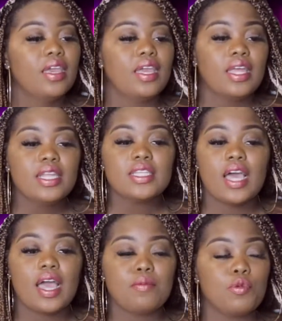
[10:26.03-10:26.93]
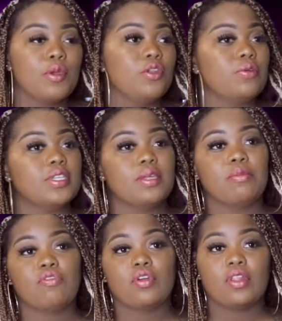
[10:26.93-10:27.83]
anytime you've been doing
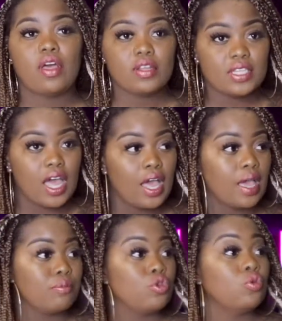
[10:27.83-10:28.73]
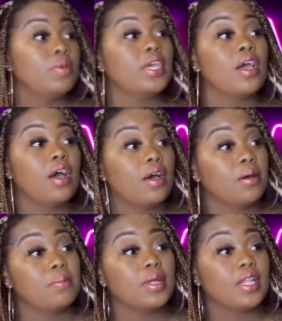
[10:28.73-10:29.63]
something for a long time, you
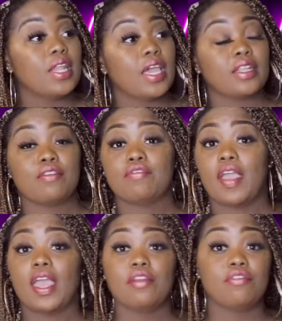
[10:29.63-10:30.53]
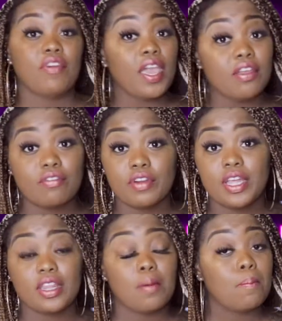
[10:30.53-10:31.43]
become like the fan
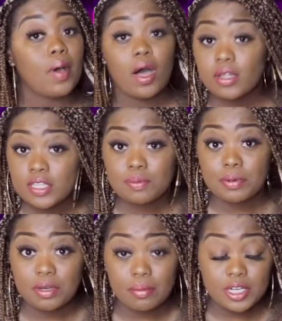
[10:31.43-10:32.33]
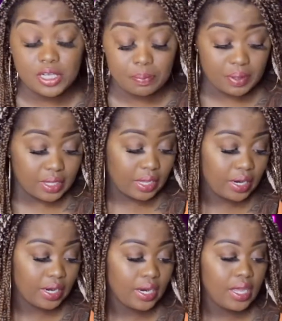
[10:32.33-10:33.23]
favorite, the boss pretty much up in
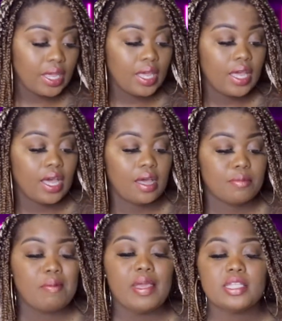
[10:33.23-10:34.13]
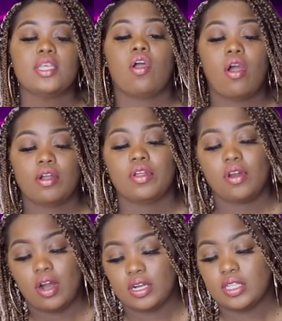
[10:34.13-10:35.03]
there. It makes it harder and
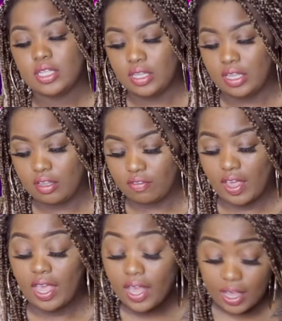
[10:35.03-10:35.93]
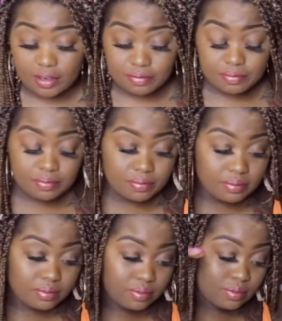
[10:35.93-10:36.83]
harder to leave. And
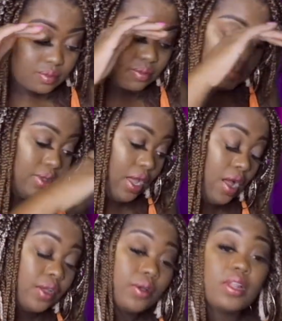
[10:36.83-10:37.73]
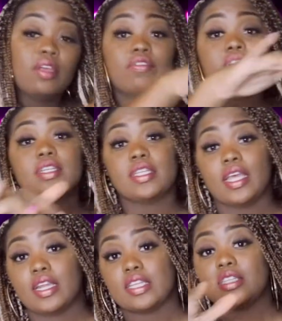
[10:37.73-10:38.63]
Uncle Clifford is
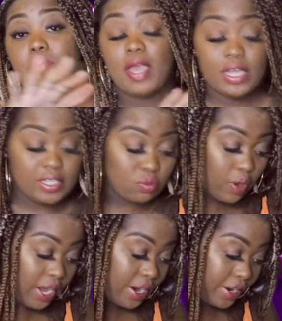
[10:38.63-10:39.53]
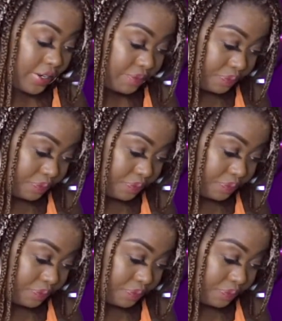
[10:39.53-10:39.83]
in a space where,